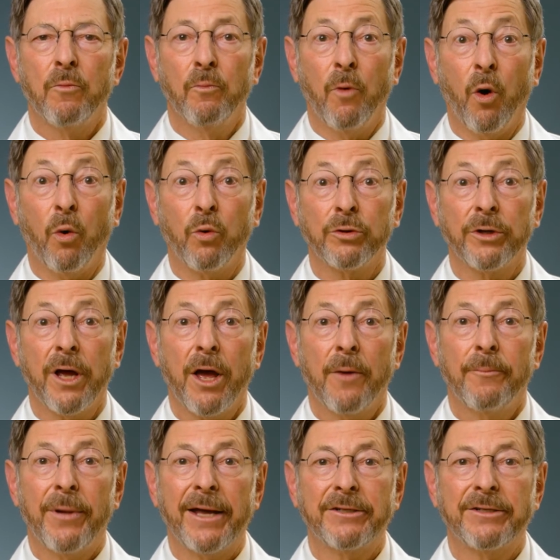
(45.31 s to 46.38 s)
mold,
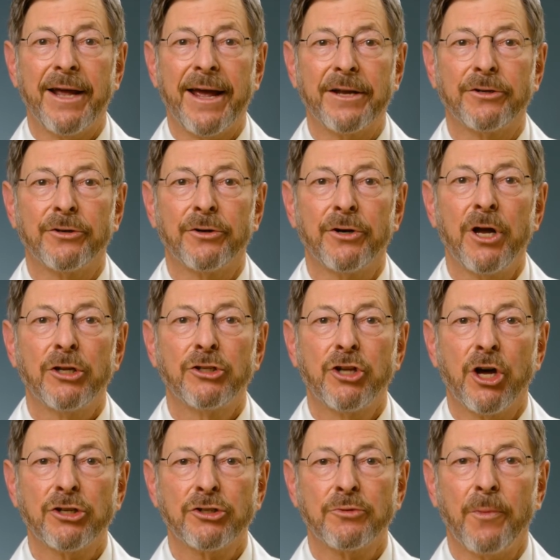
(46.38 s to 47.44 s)
pet dander,
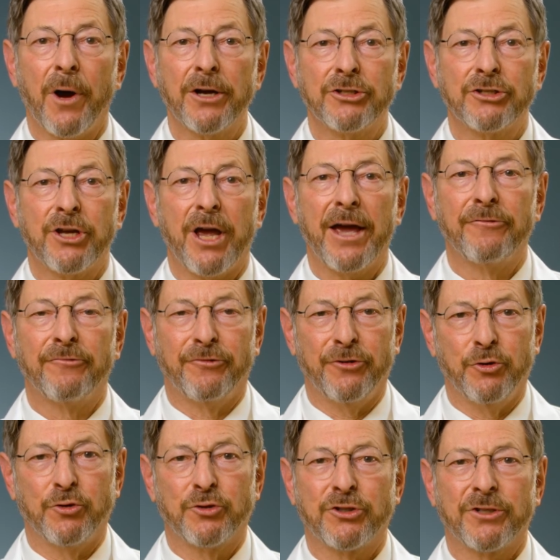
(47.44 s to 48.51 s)
dust mites, and
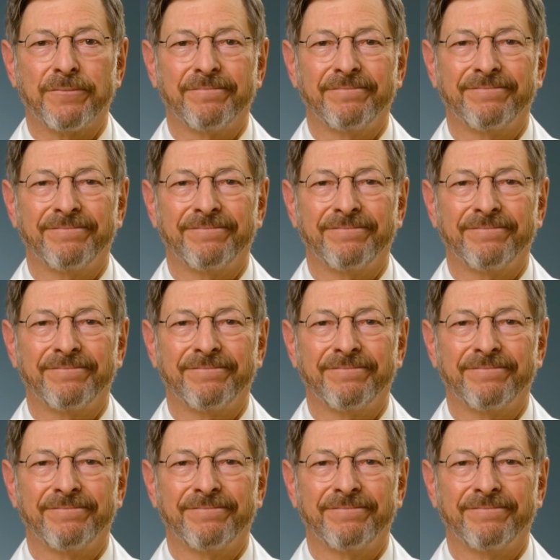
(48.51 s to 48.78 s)
foods.